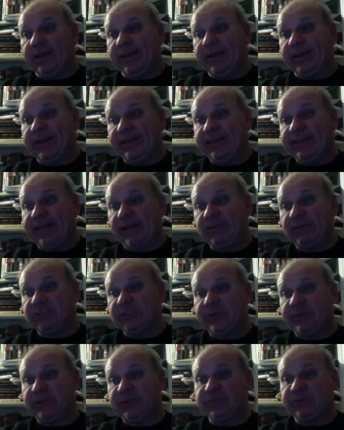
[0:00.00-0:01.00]
And that was
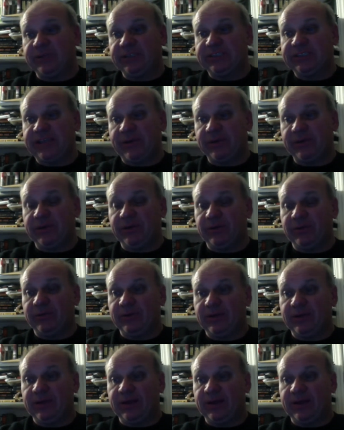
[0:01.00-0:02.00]
about as far as that would go.
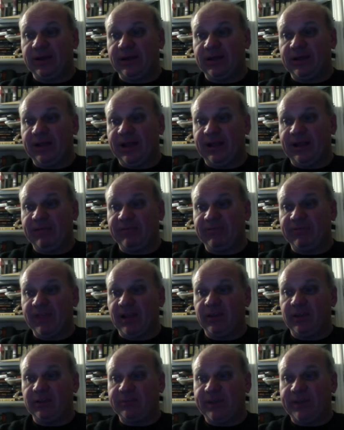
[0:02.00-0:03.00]
I've
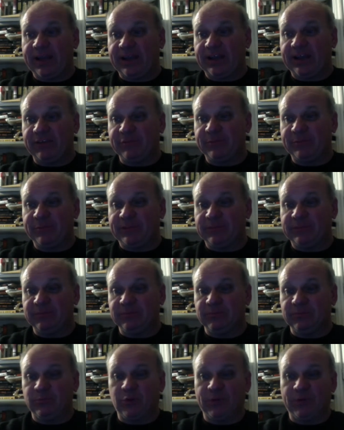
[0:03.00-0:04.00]
not looked back. I've
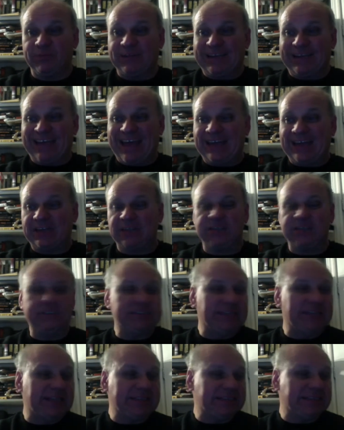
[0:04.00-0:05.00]
been more fanatically
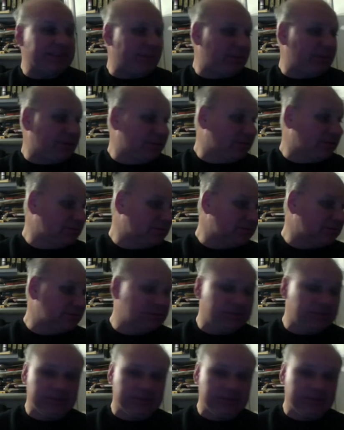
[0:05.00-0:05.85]
Led Zeppelin,